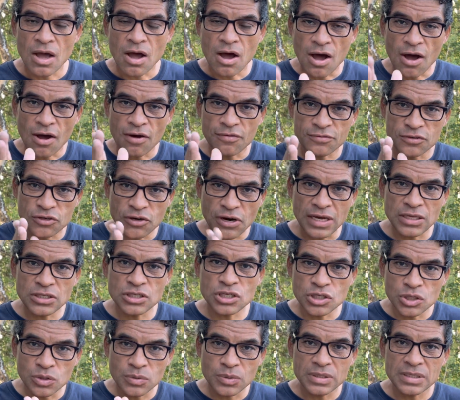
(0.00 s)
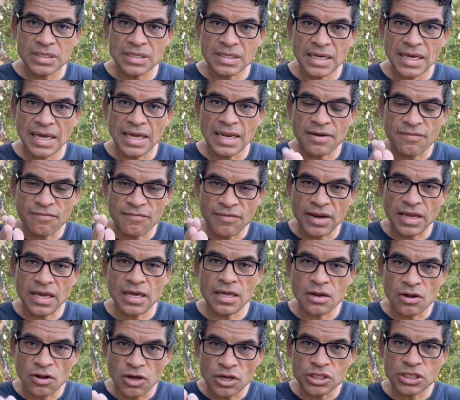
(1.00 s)
of trying to do it in a very
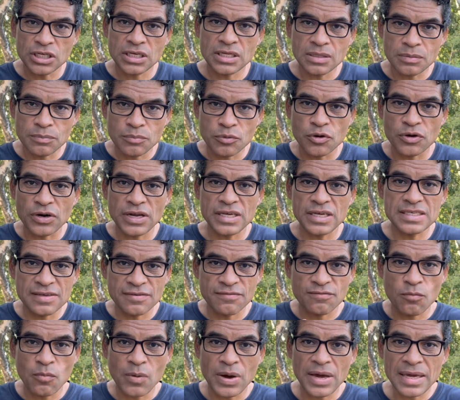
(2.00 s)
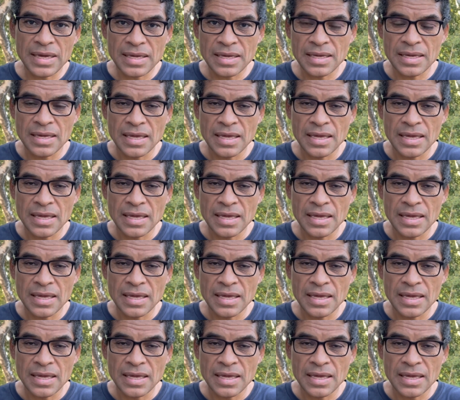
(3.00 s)
logical, progressive way,